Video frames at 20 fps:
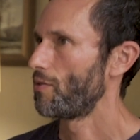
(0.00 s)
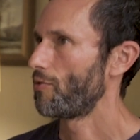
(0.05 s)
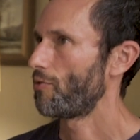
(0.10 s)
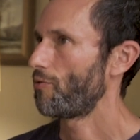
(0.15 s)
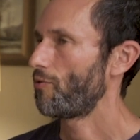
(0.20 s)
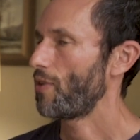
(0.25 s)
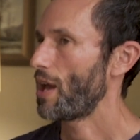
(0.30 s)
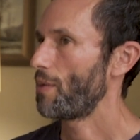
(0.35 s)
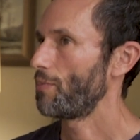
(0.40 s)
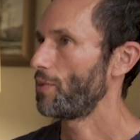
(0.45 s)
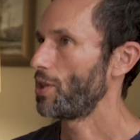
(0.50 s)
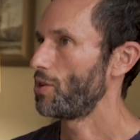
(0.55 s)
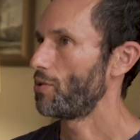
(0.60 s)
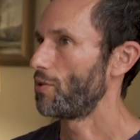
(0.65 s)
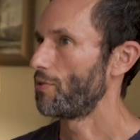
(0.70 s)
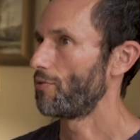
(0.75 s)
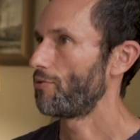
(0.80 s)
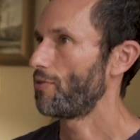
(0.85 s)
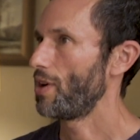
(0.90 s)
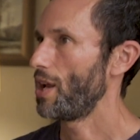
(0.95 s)
family
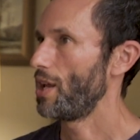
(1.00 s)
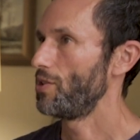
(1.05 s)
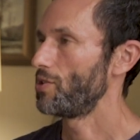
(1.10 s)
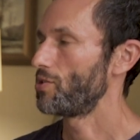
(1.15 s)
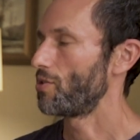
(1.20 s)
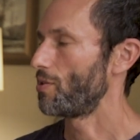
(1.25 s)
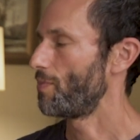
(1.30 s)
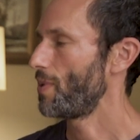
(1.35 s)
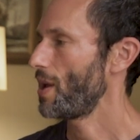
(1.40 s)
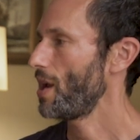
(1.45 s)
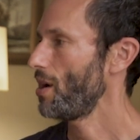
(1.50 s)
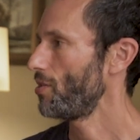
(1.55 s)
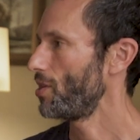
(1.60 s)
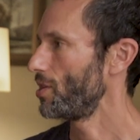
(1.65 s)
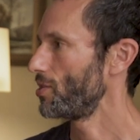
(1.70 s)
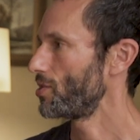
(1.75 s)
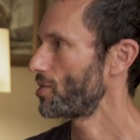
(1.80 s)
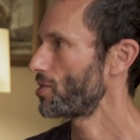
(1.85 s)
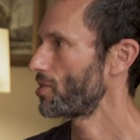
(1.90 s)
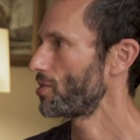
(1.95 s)
or friends or
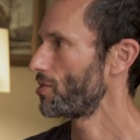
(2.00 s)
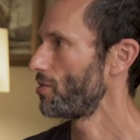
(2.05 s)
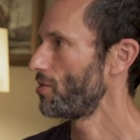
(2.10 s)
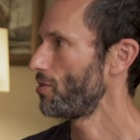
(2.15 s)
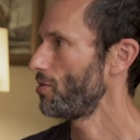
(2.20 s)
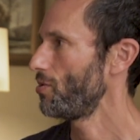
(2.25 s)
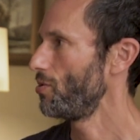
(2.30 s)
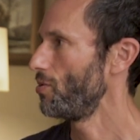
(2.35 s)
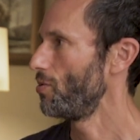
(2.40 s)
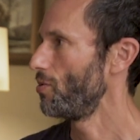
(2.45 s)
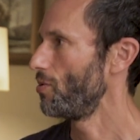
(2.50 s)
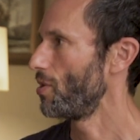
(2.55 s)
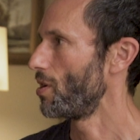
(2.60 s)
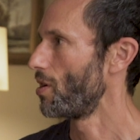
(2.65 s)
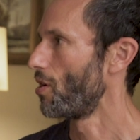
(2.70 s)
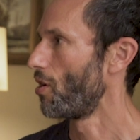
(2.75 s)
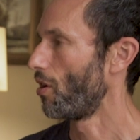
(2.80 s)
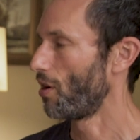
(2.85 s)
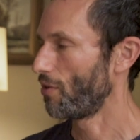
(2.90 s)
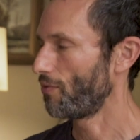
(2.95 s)
parents who
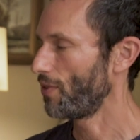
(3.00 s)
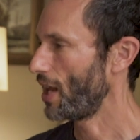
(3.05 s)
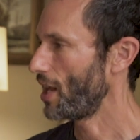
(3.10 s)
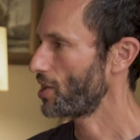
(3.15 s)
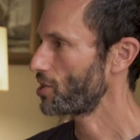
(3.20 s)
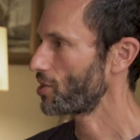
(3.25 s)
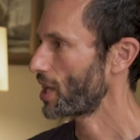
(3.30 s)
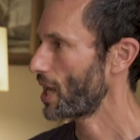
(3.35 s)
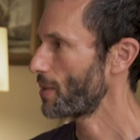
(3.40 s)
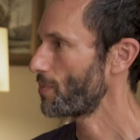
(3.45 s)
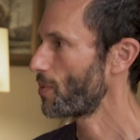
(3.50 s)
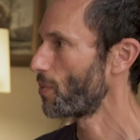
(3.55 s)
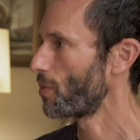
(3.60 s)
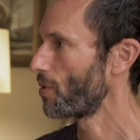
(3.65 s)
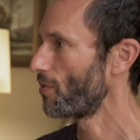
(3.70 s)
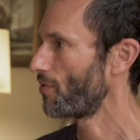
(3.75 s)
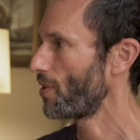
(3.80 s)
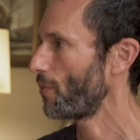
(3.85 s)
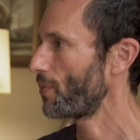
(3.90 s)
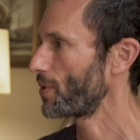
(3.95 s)
are financially
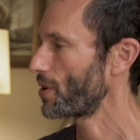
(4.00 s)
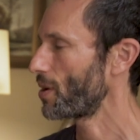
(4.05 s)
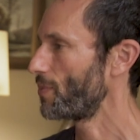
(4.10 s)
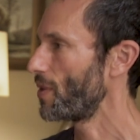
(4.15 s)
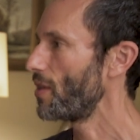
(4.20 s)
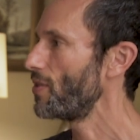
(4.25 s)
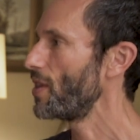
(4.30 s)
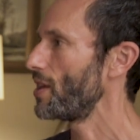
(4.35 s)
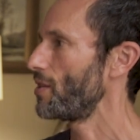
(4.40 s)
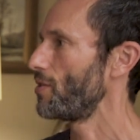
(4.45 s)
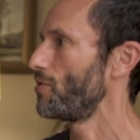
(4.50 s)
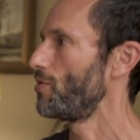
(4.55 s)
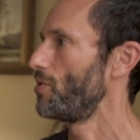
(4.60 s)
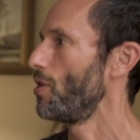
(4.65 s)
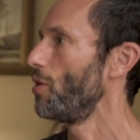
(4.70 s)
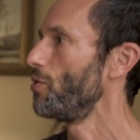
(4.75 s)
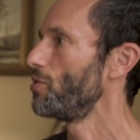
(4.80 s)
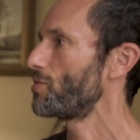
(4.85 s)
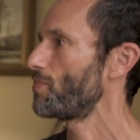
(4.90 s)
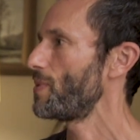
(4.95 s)
capable of helping them, then they
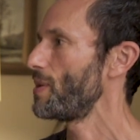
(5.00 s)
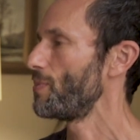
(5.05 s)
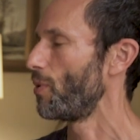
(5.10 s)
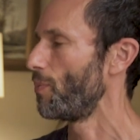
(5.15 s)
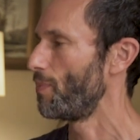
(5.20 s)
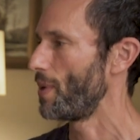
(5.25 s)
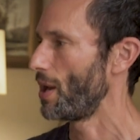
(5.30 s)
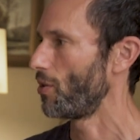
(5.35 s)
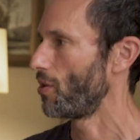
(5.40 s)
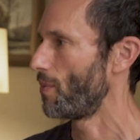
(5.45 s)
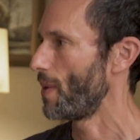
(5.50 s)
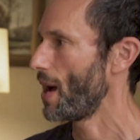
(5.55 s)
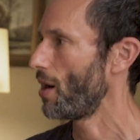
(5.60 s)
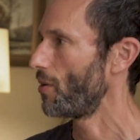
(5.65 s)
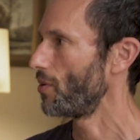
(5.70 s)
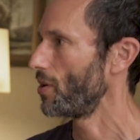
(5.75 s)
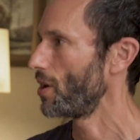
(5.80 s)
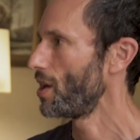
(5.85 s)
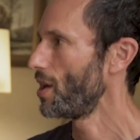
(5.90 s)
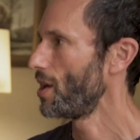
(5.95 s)
those people bail them
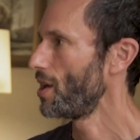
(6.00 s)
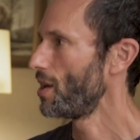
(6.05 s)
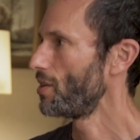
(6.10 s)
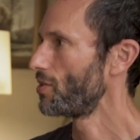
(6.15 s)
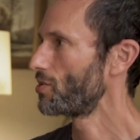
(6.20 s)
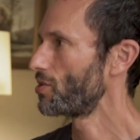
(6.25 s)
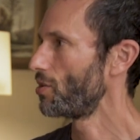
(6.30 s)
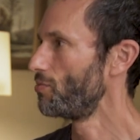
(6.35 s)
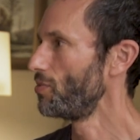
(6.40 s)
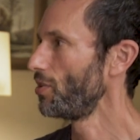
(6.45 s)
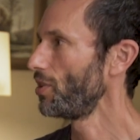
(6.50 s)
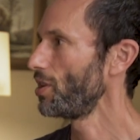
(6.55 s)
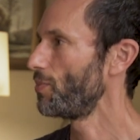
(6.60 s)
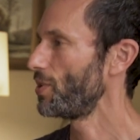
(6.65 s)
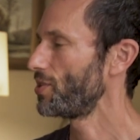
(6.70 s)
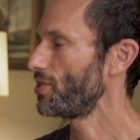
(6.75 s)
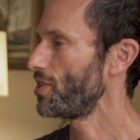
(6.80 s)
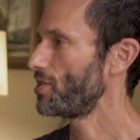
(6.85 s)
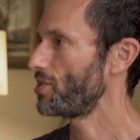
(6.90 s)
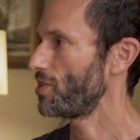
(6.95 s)
out. So really
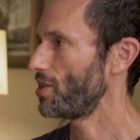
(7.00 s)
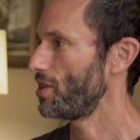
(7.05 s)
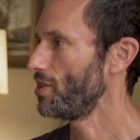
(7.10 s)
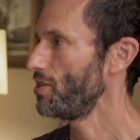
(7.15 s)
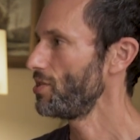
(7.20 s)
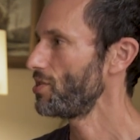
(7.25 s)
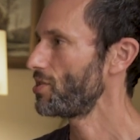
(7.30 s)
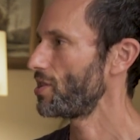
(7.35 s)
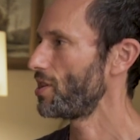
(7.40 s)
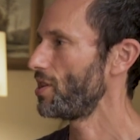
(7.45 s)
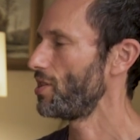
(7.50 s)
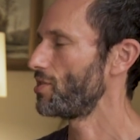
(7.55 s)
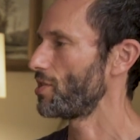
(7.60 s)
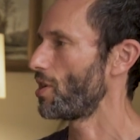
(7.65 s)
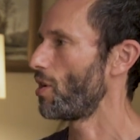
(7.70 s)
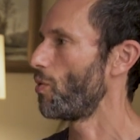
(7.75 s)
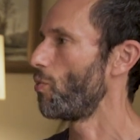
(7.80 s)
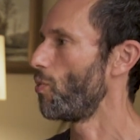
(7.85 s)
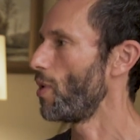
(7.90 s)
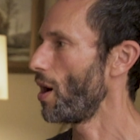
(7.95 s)
what this is is
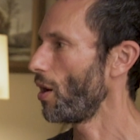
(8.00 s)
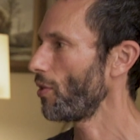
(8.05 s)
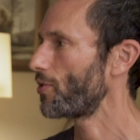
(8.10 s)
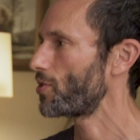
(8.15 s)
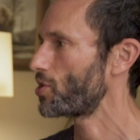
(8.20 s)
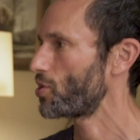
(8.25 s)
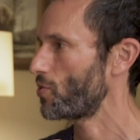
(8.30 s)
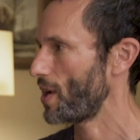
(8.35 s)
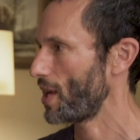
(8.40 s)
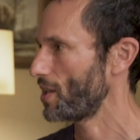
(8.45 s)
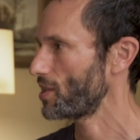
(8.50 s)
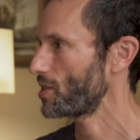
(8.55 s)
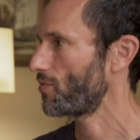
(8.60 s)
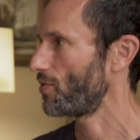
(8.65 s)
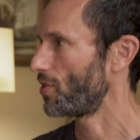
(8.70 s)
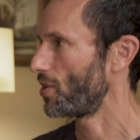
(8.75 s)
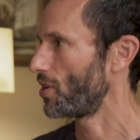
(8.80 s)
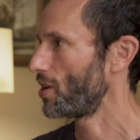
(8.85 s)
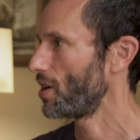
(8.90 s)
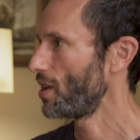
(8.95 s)
a wealth
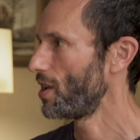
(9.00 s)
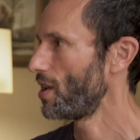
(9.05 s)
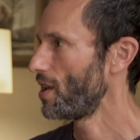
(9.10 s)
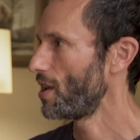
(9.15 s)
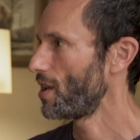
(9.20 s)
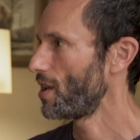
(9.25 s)
transfer